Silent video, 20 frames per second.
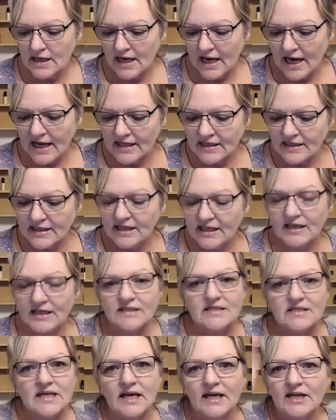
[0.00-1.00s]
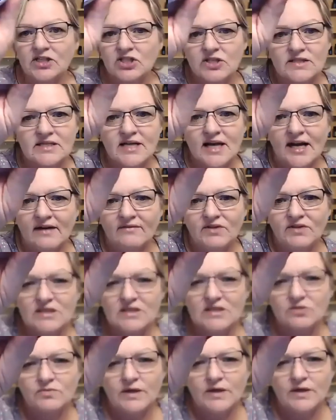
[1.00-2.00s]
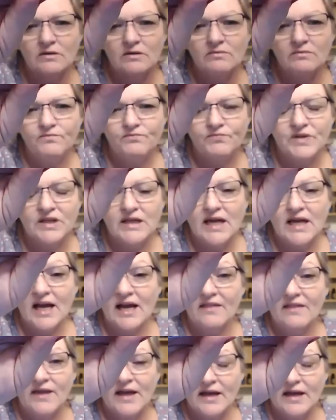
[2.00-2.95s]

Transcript: and kids can just have these around and they